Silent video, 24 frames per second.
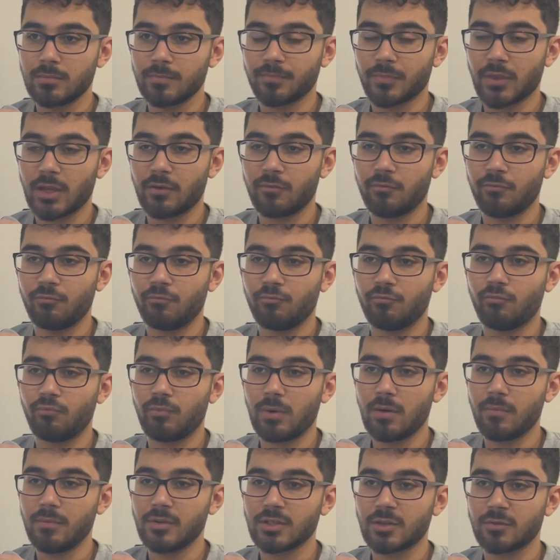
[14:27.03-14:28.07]

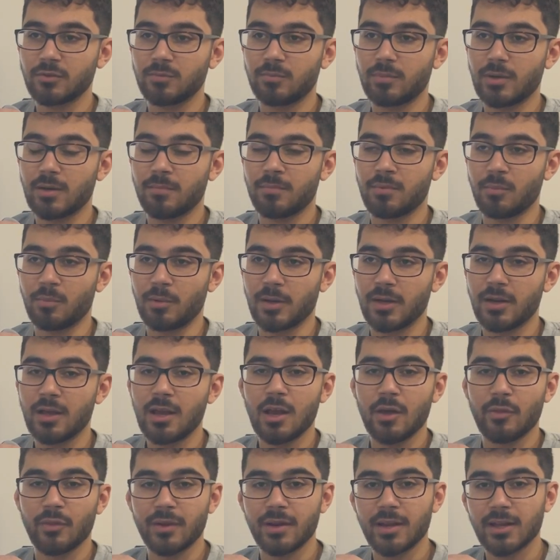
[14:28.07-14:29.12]
I wish I was better prepared.
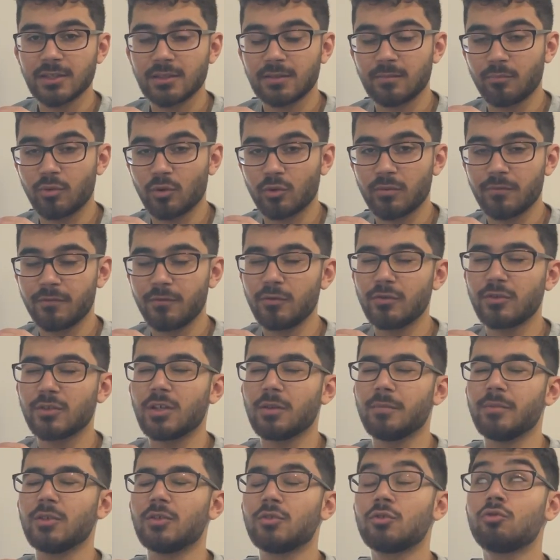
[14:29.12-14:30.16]
The next book review is
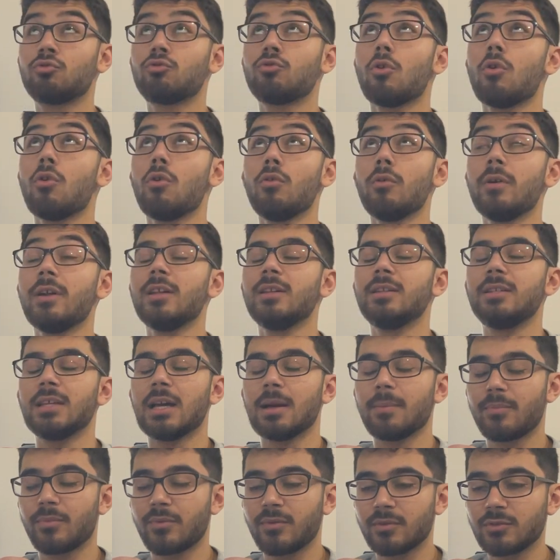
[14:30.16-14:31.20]
going to be so
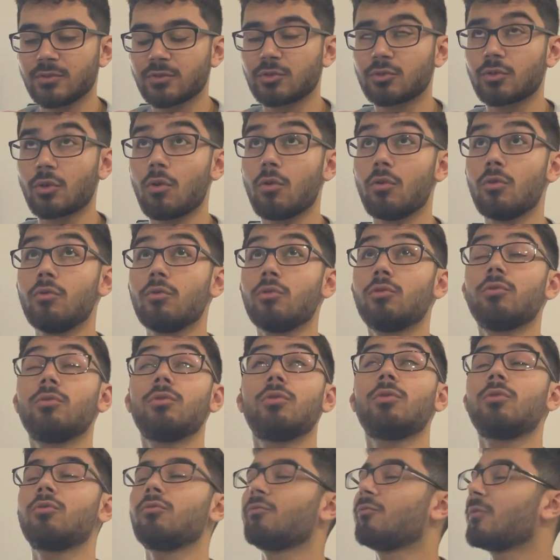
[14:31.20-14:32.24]
in-depth, so
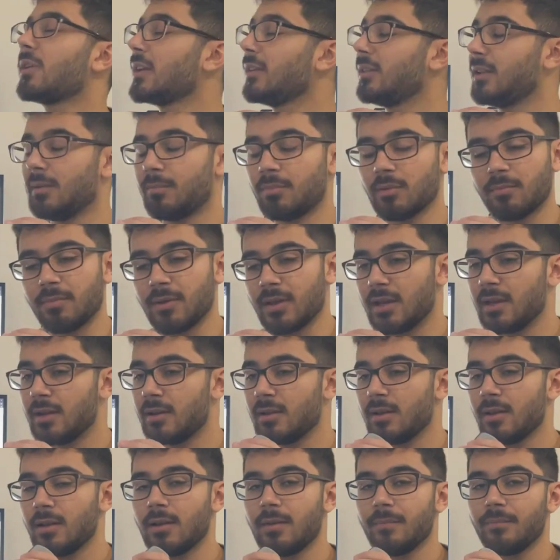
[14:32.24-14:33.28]
greatly prepared.
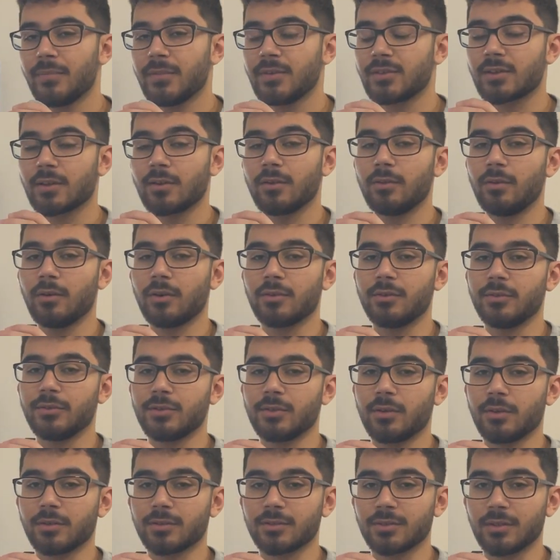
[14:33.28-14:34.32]
It's going to knock your
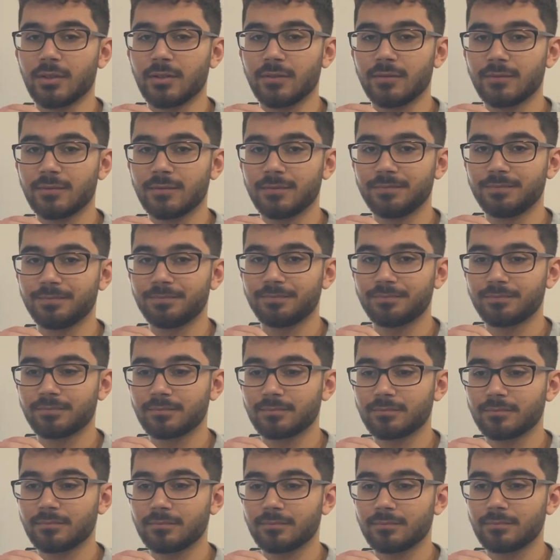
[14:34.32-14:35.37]
socks off.
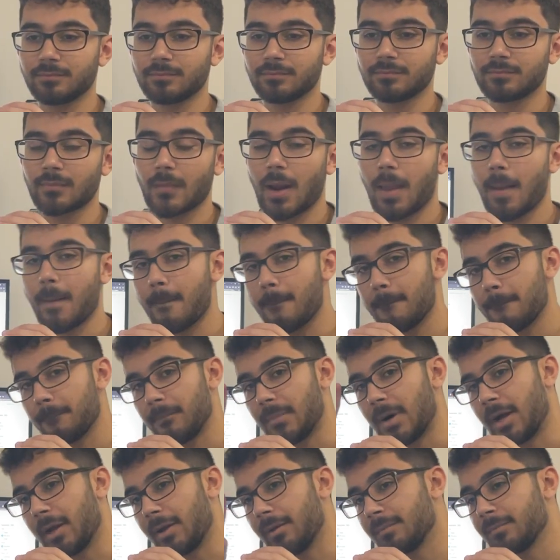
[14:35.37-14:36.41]
Bye.